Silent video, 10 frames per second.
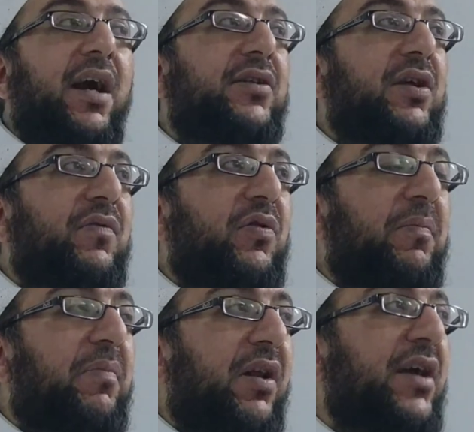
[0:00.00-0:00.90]
for
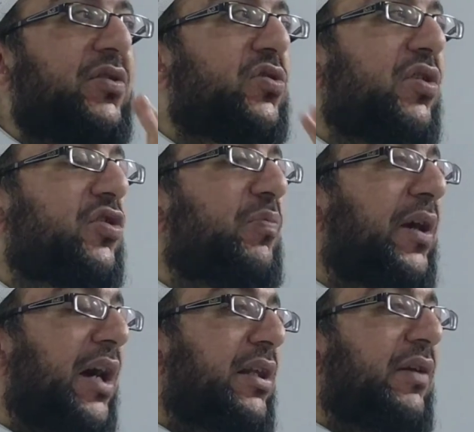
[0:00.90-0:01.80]
blind students,
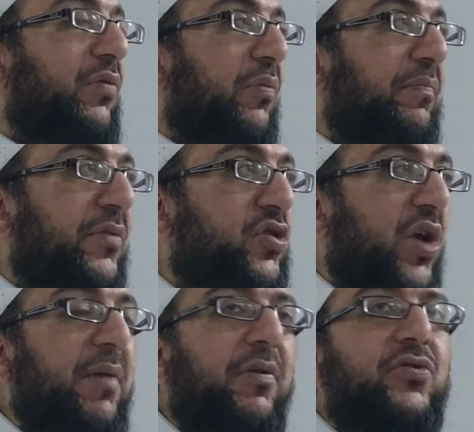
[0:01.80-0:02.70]
makatib for
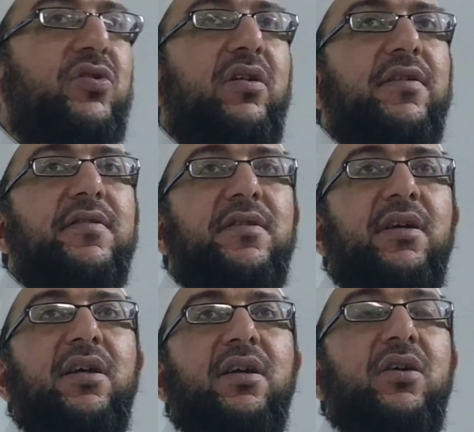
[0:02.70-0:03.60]
disabled students,
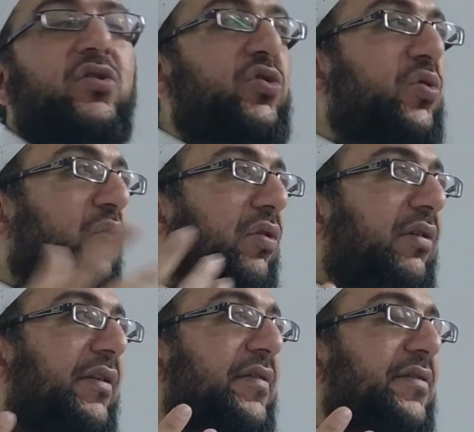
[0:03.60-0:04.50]

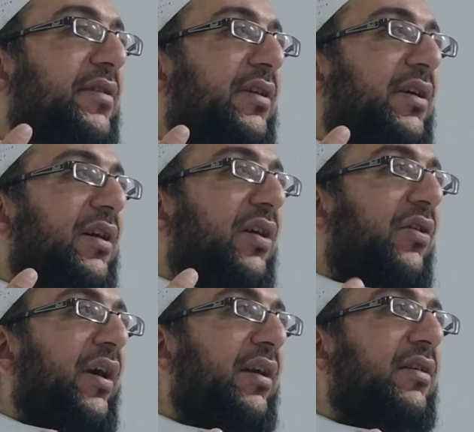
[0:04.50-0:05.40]
schools,
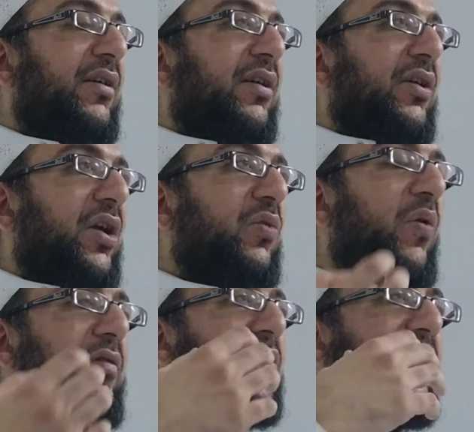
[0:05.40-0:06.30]
right? You know what
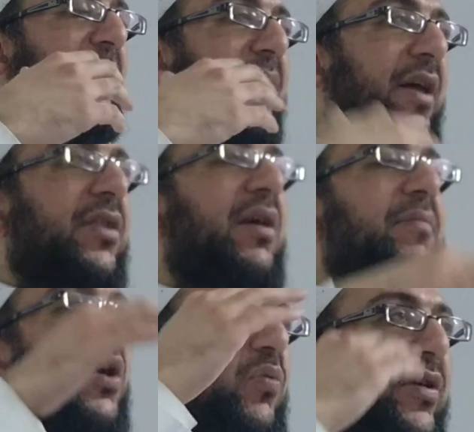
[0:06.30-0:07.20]
was the madhab
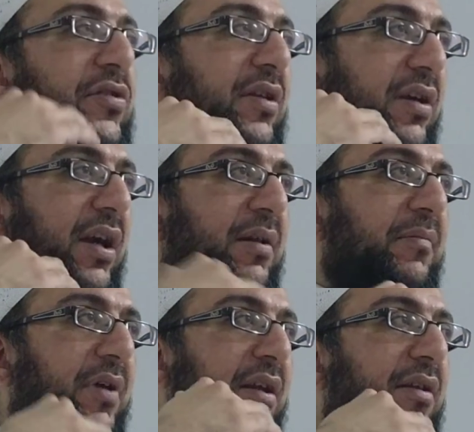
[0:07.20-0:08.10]
that was
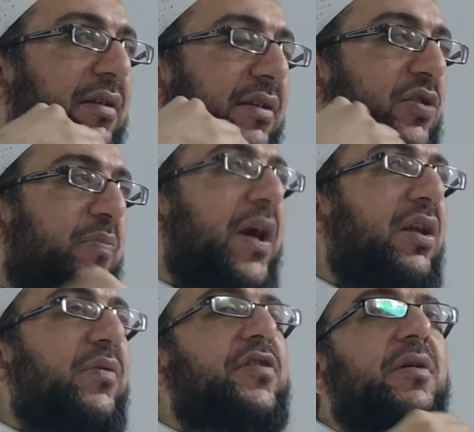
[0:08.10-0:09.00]
in Spain
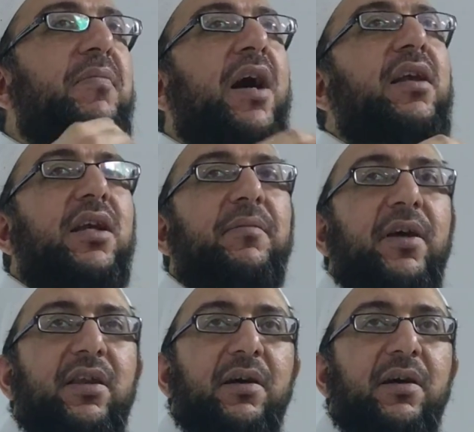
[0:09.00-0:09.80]
was the Maliki madhab.